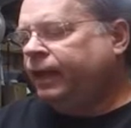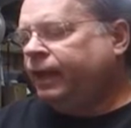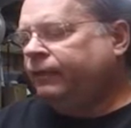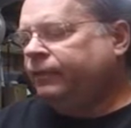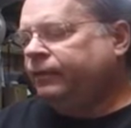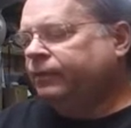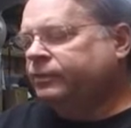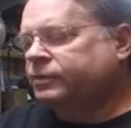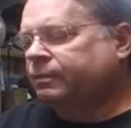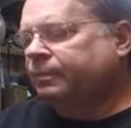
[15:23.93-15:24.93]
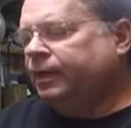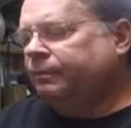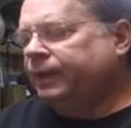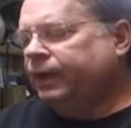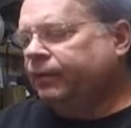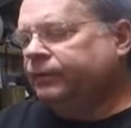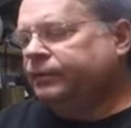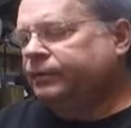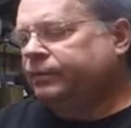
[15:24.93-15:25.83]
and then there's a bump out